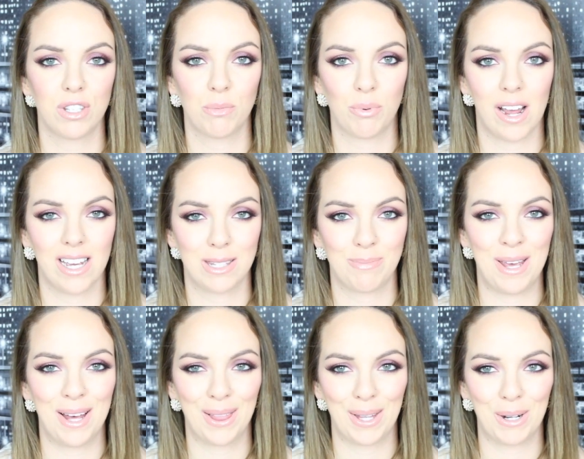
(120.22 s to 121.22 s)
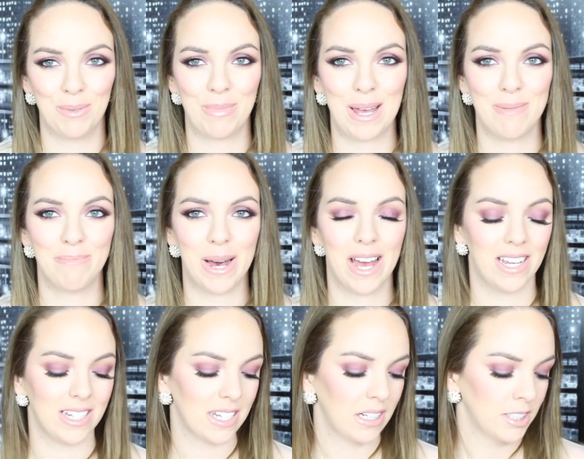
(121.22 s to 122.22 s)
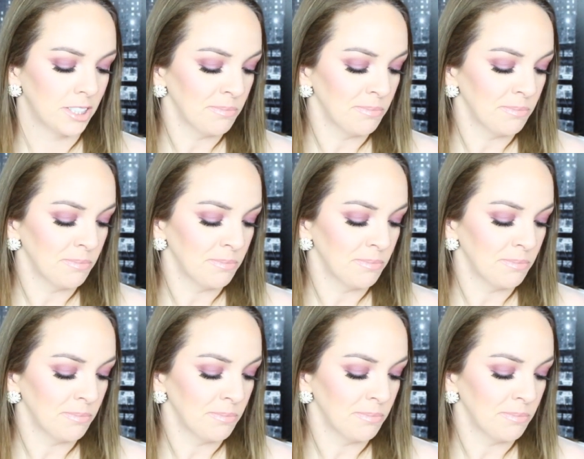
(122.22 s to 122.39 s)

surprise me a little bit, but